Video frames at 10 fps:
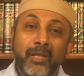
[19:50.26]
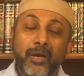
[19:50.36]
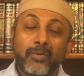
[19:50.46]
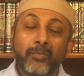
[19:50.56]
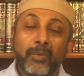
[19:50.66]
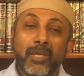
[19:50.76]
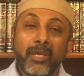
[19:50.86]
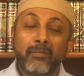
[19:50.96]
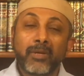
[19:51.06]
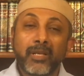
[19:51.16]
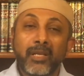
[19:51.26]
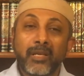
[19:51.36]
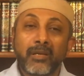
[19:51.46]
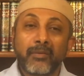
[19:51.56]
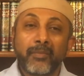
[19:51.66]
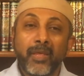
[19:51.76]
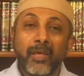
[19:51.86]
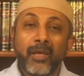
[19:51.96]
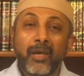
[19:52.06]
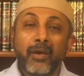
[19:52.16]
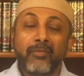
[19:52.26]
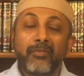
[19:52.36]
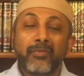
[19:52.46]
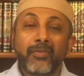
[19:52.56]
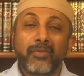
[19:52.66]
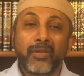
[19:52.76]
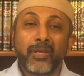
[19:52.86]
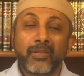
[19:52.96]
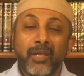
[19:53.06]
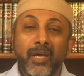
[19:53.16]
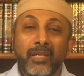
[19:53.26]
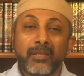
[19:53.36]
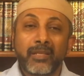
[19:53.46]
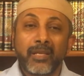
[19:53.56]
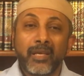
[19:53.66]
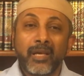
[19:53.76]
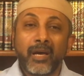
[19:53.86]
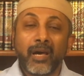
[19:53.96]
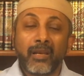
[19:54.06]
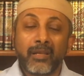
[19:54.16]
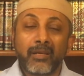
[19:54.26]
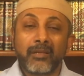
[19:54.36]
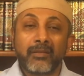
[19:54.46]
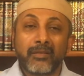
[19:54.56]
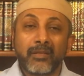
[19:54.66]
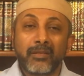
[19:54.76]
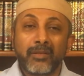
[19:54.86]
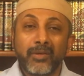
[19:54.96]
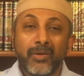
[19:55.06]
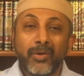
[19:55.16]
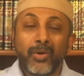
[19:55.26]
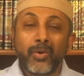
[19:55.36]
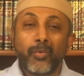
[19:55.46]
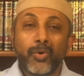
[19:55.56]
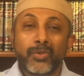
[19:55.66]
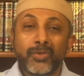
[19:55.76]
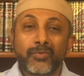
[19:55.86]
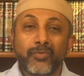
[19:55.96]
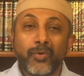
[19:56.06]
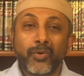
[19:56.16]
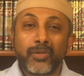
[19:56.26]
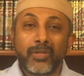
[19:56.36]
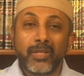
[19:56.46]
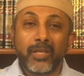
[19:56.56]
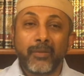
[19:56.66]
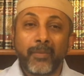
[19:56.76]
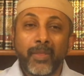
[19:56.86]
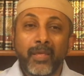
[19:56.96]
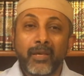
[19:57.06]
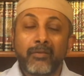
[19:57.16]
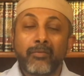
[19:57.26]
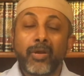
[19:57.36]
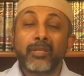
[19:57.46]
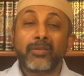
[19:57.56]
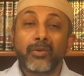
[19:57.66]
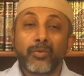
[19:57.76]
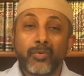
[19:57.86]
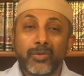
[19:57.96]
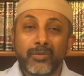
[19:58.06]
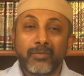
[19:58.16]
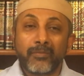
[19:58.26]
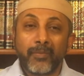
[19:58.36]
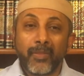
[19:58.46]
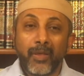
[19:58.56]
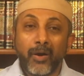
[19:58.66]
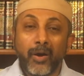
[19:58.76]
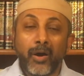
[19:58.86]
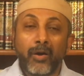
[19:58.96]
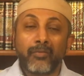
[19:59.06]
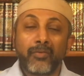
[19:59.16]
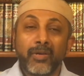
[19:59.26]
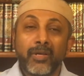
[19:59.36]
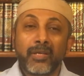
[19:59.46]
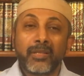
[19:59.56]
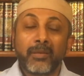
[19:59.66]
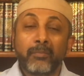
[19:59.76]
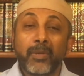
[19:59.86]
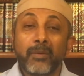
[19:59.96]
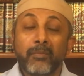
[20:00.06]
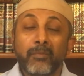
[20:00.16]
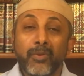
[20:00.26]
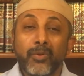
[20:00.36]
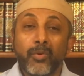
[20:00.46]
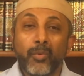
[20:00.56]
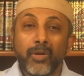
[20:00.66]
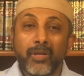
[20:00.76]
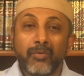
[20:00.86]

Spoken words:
now it became clear everything that Al-Khadr did was for the greater good of the people who were